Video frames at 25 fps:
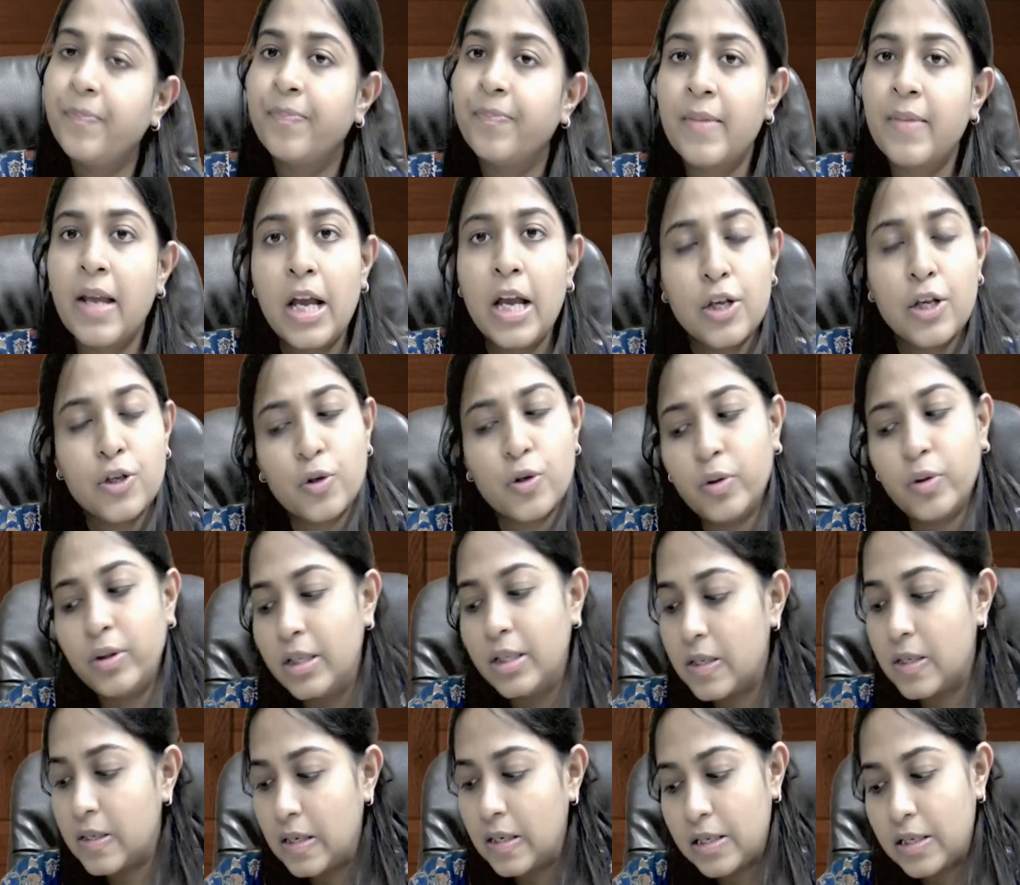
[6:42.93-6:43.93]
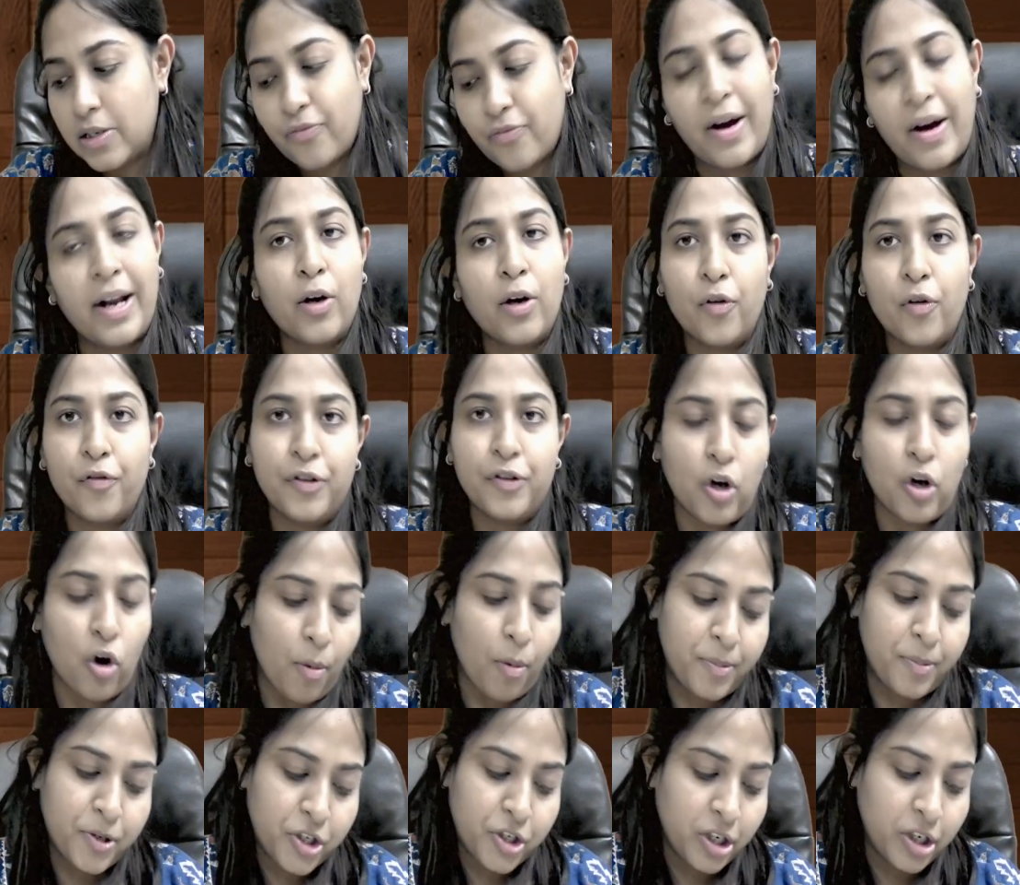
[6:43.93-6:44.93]
So this is one of the
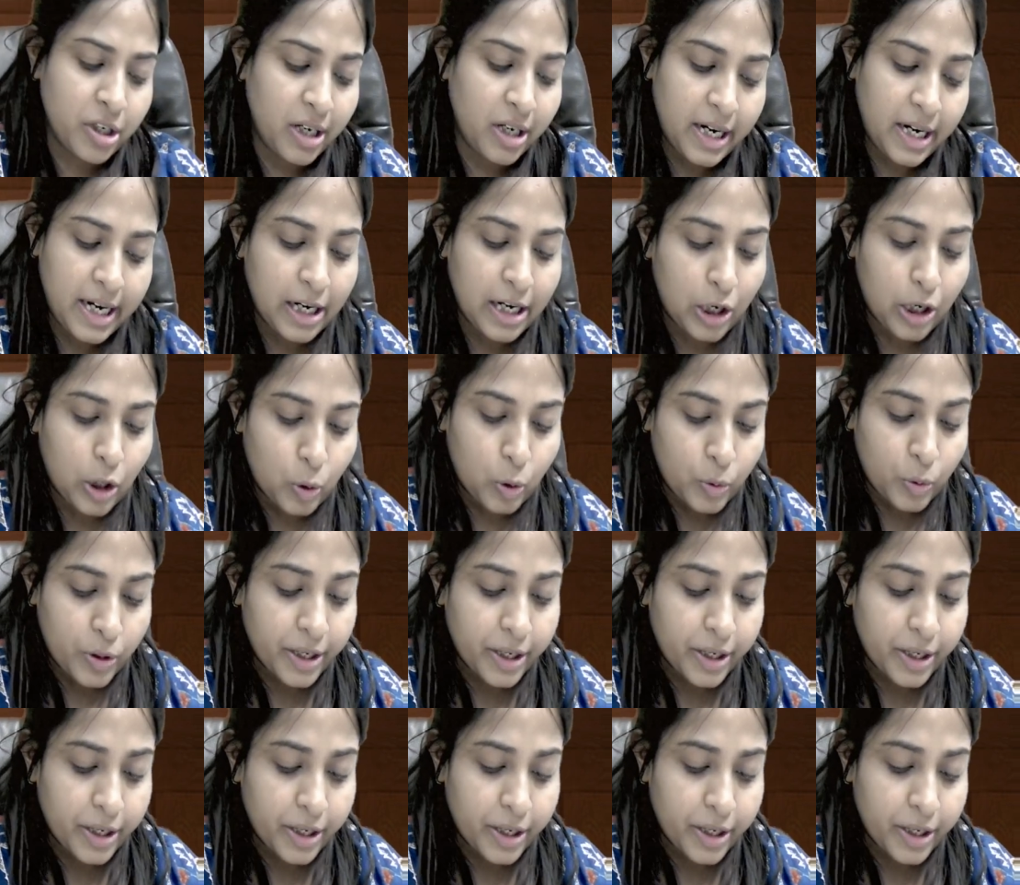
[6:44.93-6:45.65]
option included.